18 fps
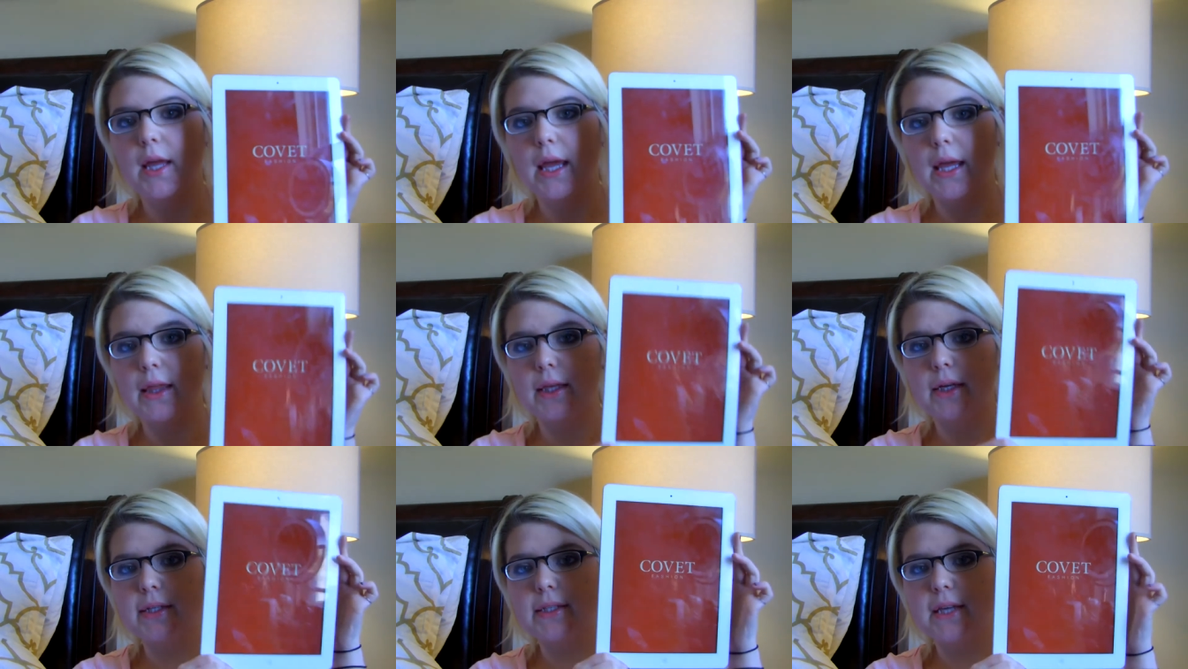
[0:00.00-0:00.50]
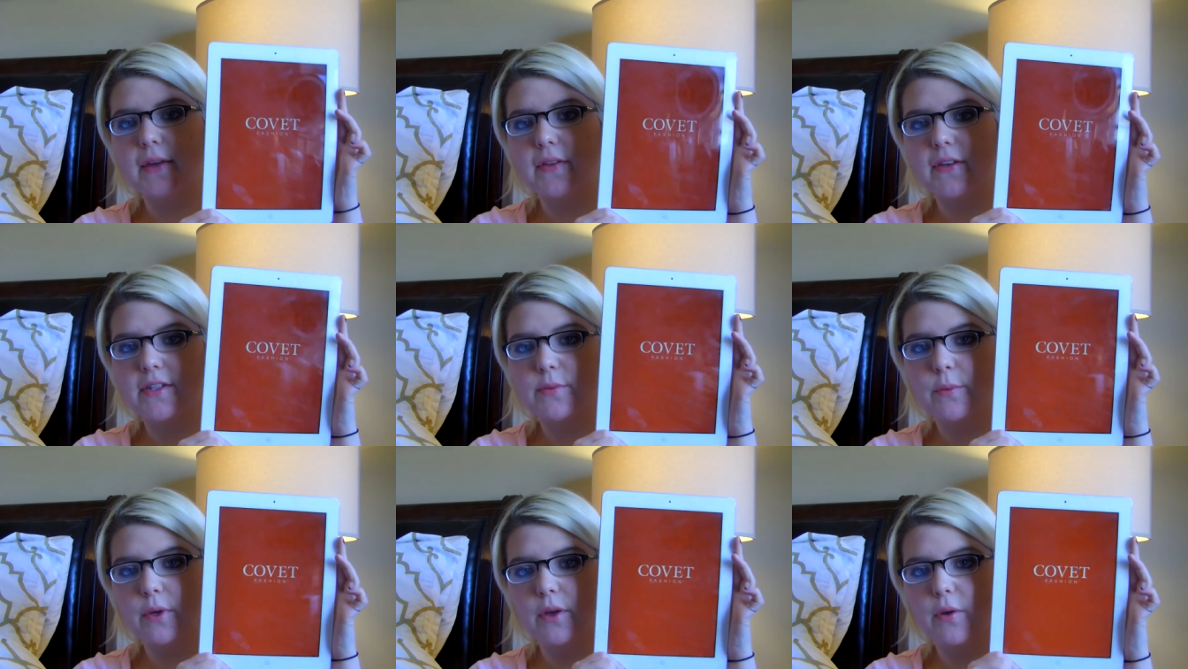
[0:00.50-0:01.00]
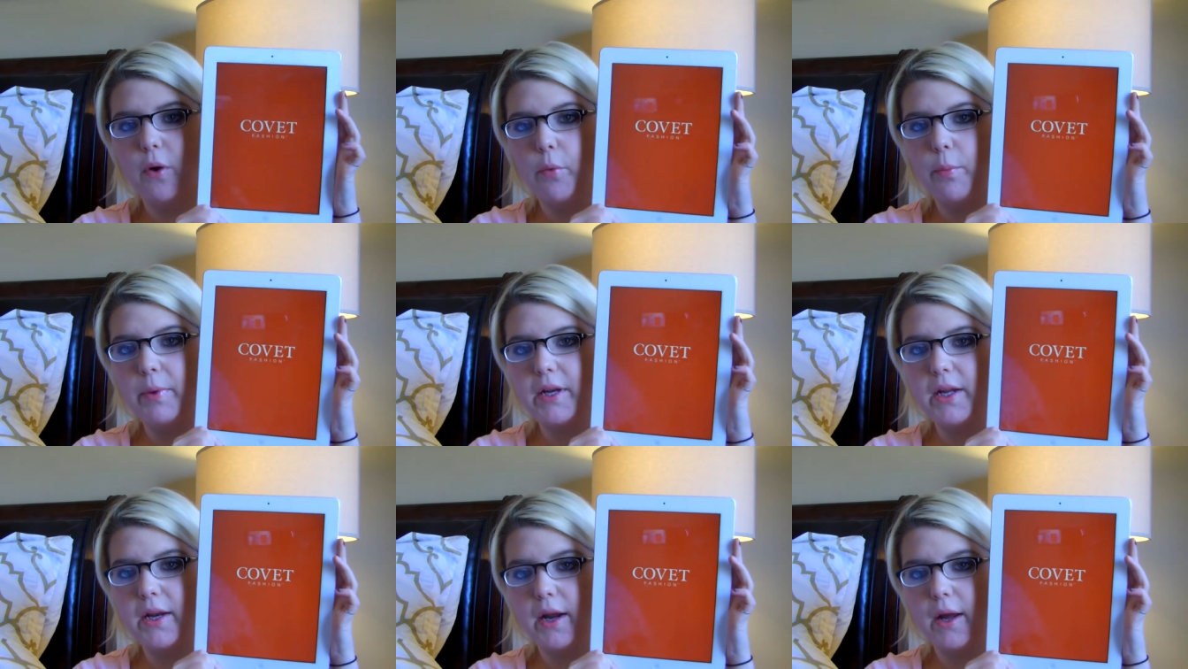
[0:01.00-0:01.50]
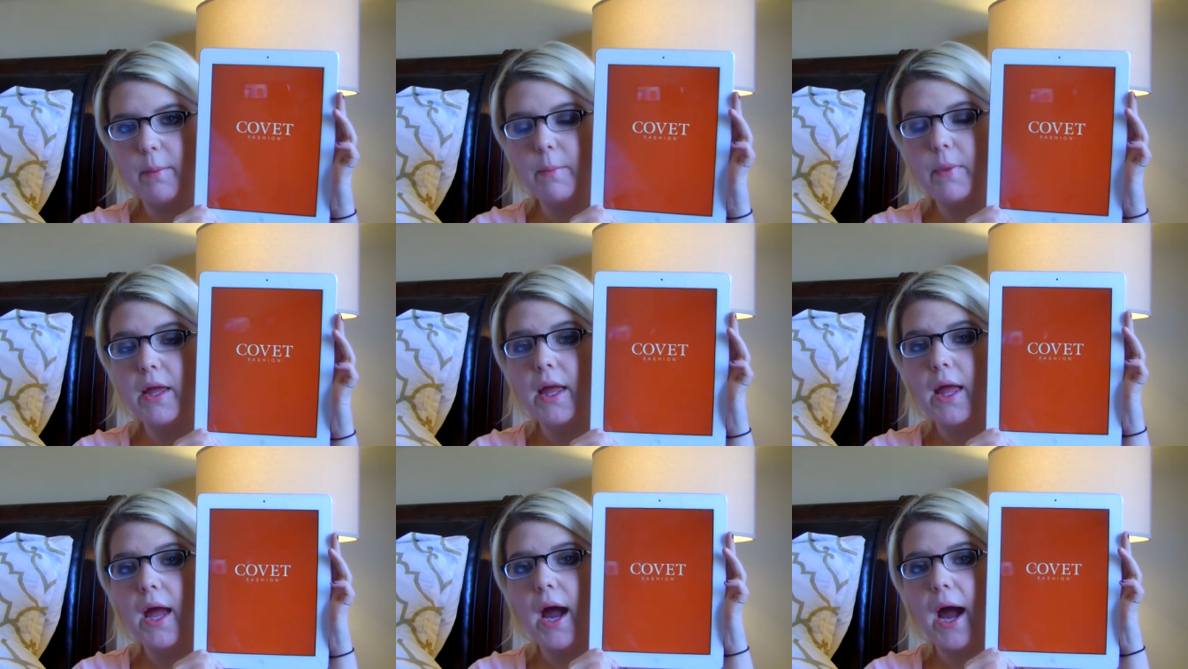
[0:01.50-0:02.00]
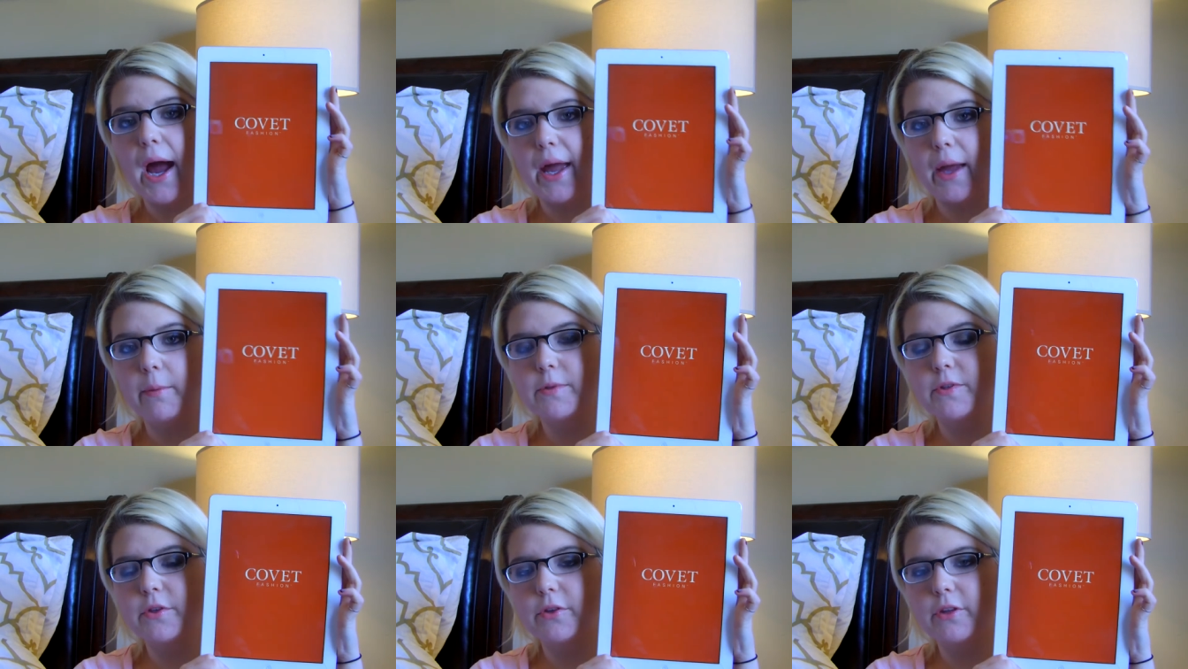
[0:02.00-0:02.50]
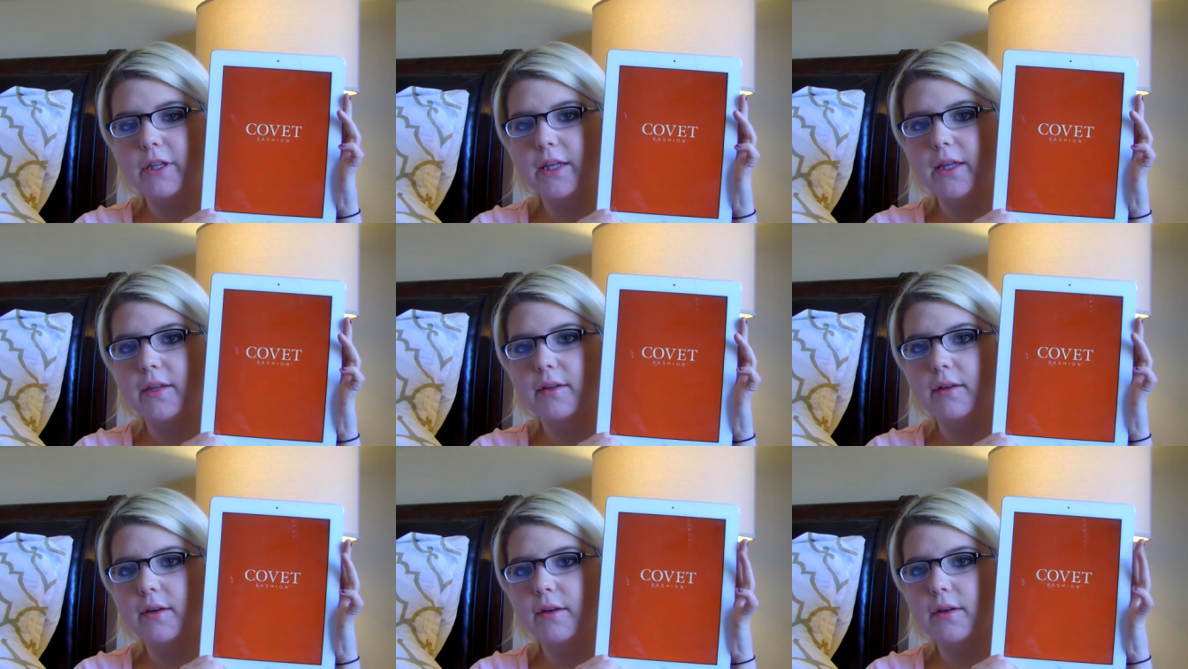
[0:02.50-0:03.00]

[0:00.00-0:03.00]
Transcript: It looks like this when you open it up. I absolutely